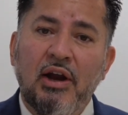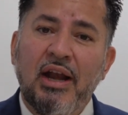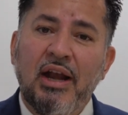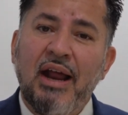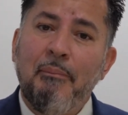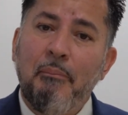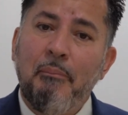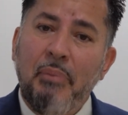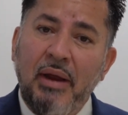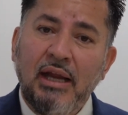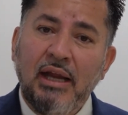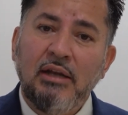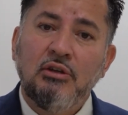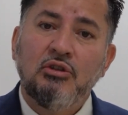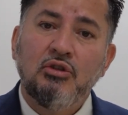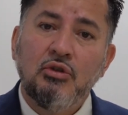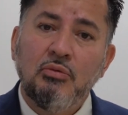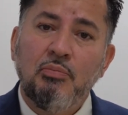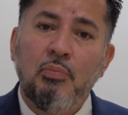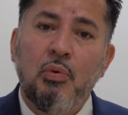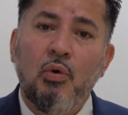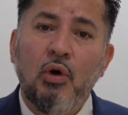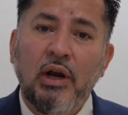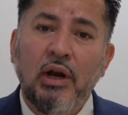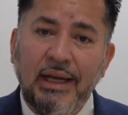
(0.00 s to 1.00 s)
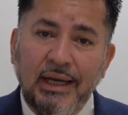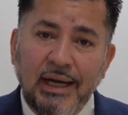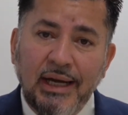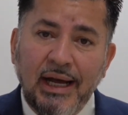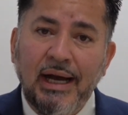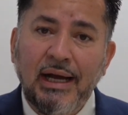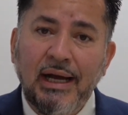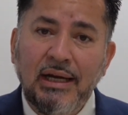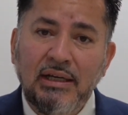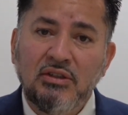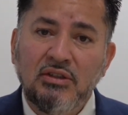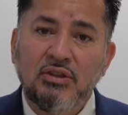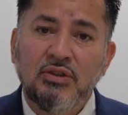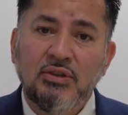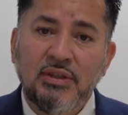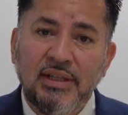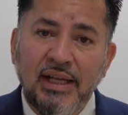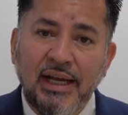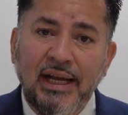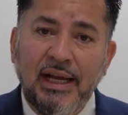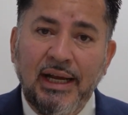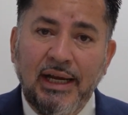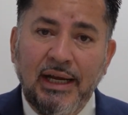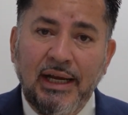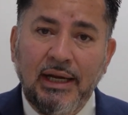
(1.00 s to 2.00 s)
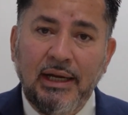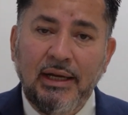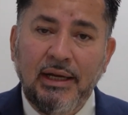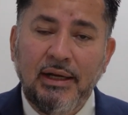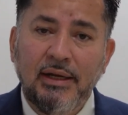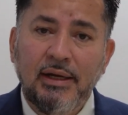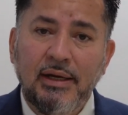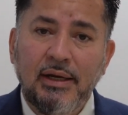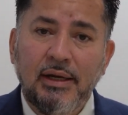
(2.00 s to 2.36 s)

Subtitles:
and I'm paying 2.9 today.